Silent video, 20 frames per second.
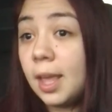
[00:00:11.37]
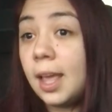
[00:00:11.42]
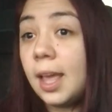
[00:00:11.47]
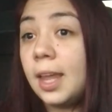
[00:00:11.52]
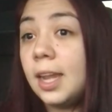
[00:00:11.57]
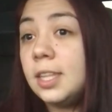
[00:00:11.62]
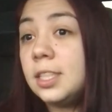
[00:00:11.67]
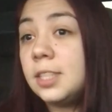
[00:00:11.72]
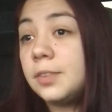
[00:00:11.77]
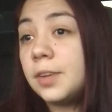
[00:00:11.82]

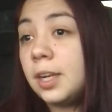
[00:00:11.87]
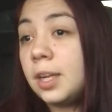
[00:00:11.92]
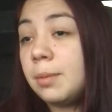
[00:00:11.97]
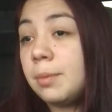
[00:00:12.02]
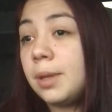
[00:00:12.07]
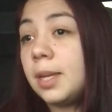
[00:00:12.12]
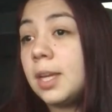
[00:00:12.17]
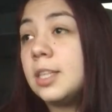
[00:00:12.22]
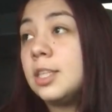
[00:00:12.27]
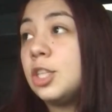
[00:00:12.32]
And it's funny
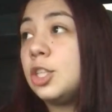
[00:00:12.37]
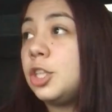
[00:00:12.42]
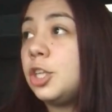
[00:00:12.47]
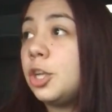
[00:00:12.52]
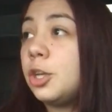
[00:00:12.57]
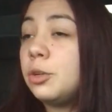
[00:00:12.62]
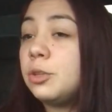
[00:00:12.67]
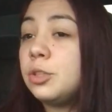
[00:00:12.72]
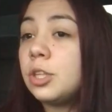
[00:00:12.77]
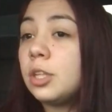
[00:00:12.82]
because it's
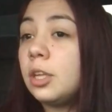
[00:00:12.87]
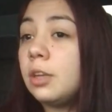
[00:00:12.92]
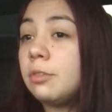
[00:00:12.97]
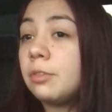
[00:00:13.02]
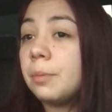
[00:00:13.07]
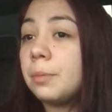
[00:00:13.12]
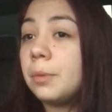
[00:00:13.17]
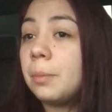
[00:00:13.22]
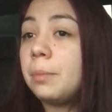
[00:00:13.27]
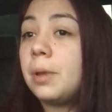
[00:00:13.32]
usually
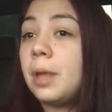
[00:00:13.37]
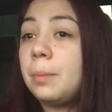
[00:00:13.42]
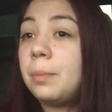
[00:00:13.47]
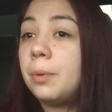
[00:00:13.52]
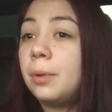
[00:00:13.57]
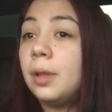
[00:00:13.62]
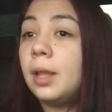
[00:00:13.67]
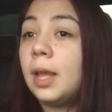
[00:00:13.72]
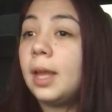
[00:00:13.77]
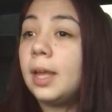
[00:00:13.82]
from the
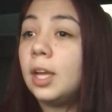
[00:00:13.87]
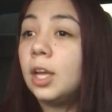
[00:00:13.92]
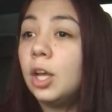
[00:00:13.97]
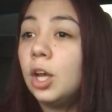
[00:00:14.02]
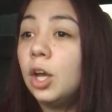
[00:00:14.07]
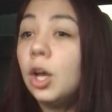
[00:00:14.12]
people like